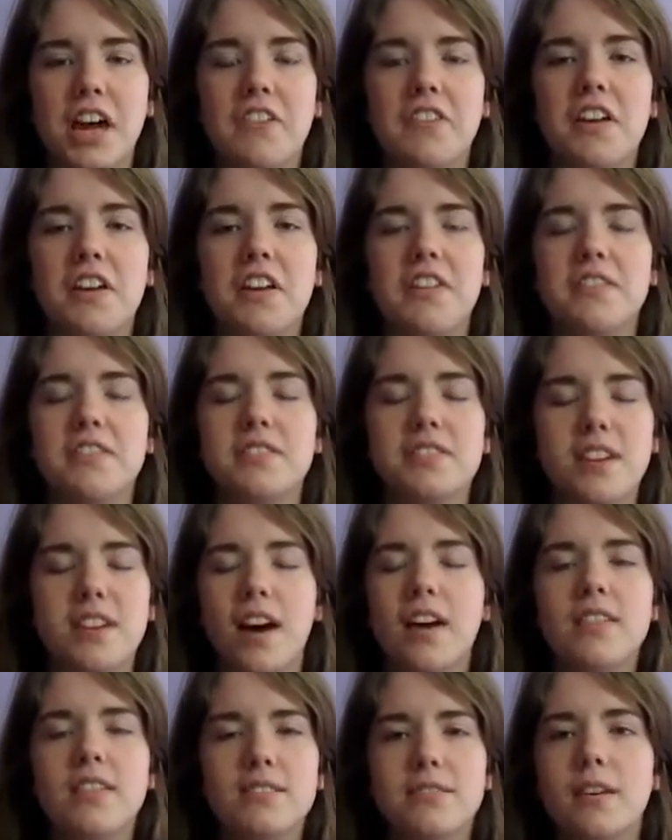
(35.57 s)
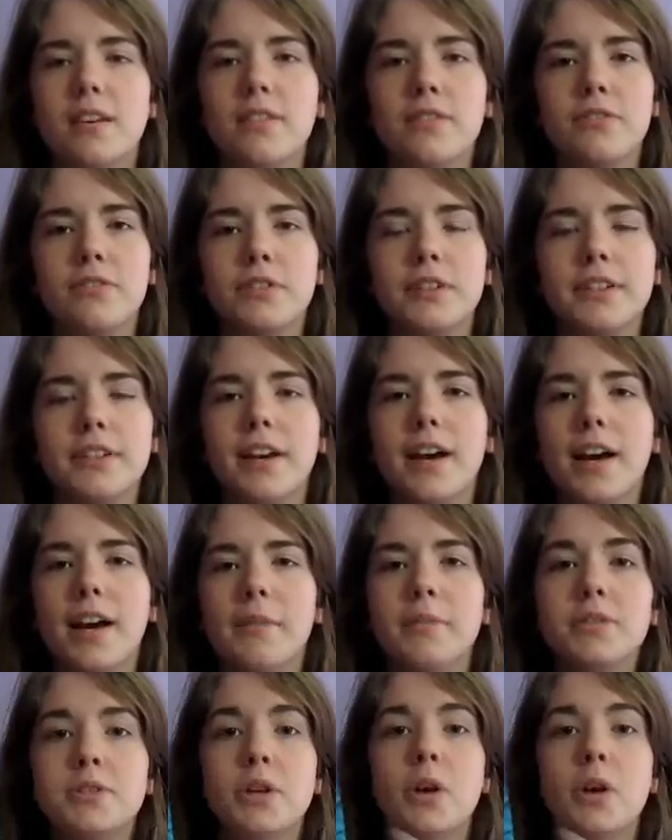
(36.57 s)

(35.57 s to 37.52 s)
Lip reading: tons of free time, so